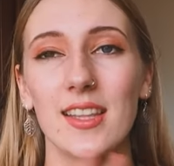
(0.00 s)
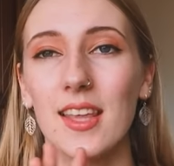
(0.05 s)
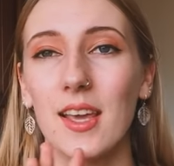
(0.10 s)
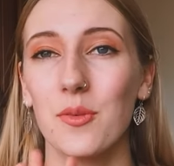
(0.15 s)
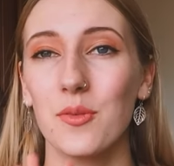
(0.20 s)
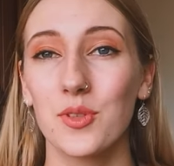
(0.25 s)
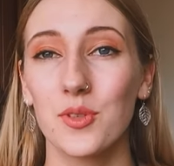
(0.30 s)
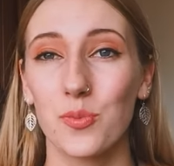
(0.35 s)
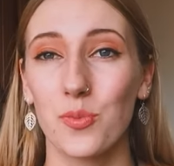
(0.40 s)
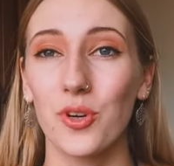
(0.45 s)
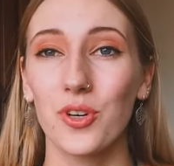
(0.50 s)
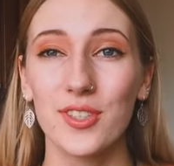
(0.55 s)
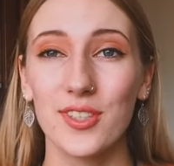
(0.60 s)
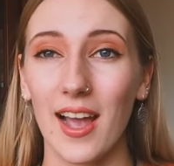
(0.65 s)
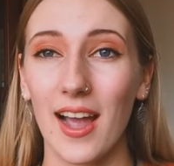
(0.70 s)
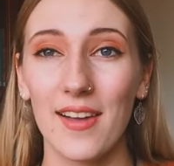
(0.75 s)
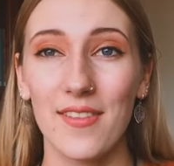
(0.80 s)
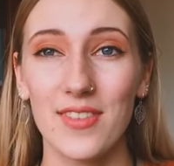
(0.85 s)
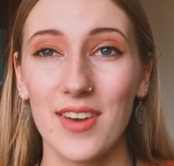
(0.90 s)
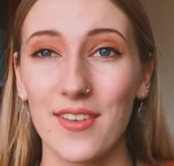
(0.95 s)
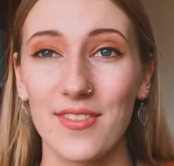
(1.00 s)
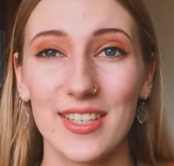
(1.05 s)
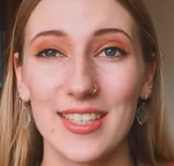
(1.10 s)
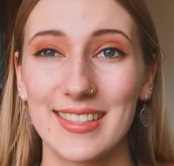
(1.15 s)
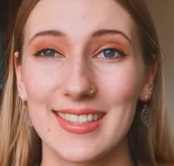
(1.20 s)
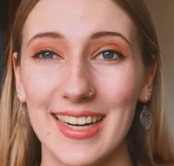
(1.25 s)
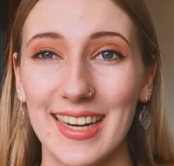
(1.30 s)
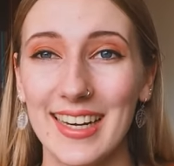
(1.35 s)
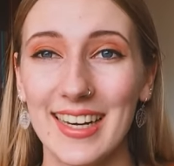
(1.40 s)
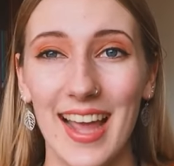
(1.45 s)
There was books I've never
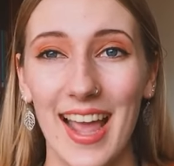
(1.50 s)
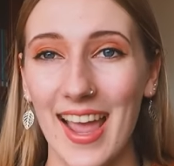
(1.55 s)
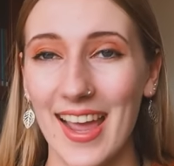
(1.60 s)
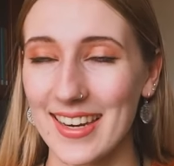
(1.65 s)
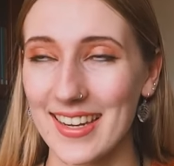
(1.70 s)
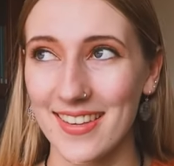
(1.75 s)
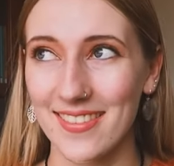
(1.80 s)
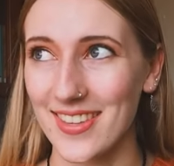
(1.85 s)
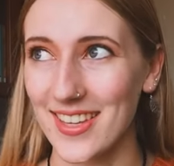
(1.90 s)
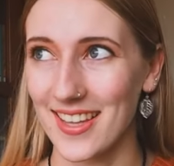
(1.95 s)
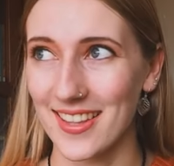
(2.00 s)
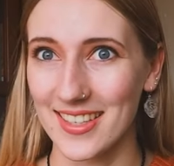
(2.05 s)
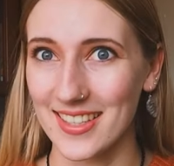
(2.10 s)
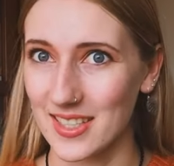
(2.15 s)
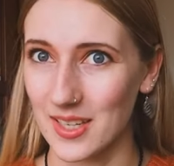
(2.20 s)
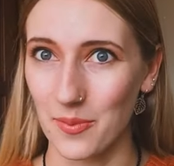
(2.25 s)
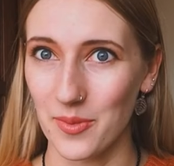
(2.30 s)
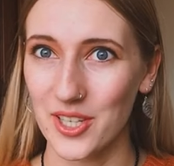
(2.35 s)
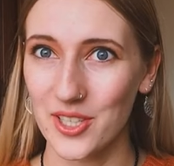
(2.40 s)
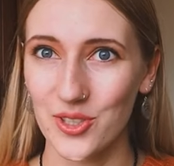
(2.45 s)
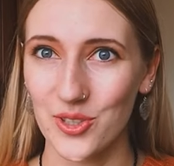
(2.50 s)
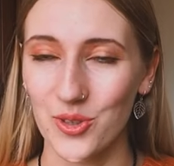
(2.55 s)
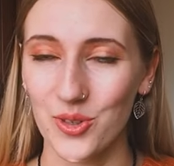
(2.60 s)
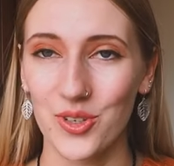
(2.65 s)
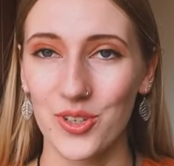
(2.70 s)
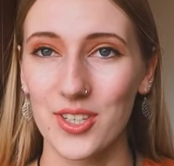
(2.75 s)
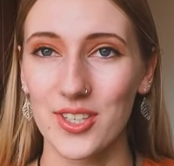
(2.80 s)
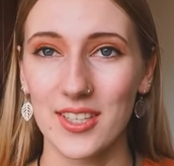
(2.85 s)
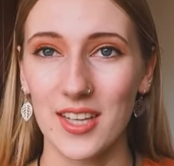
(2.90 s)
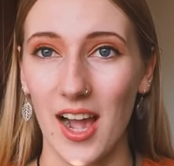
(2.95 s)
seen at any of the other Dymocks
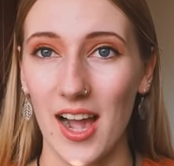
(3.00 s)
stores.